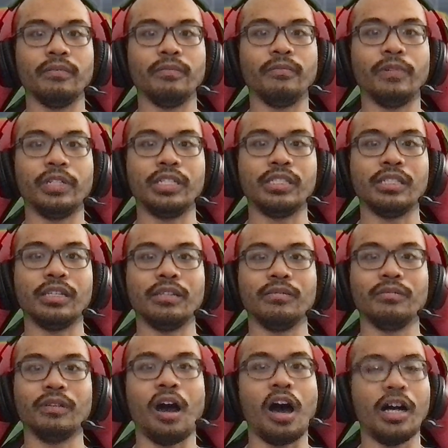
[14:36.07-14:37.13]
which is
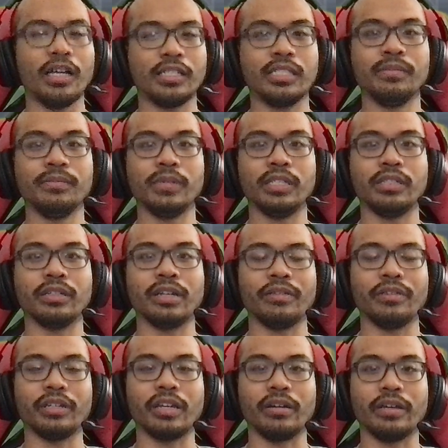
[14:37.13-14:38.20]
awesome. It took
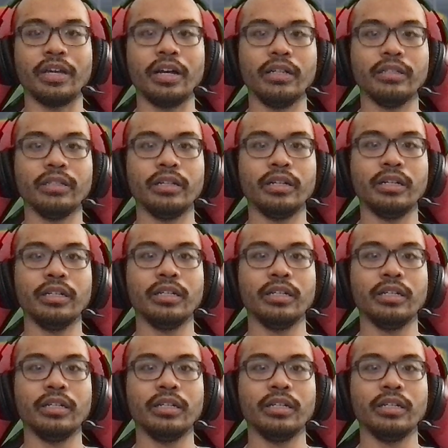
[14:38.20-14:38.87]
out the Conkeldurr.